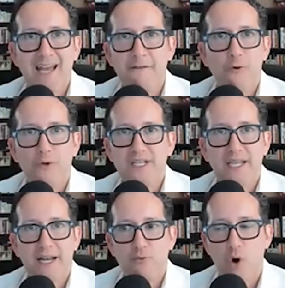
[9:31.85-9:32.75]
afford to
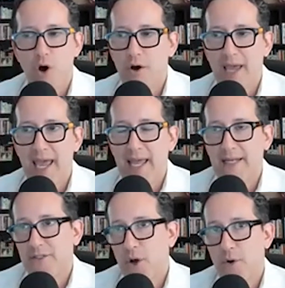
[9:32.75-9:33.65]
get it wrong.
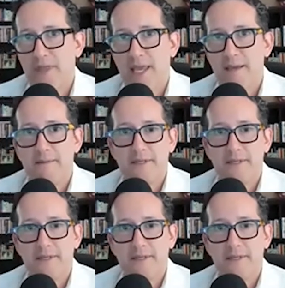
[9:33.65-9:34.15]
And so they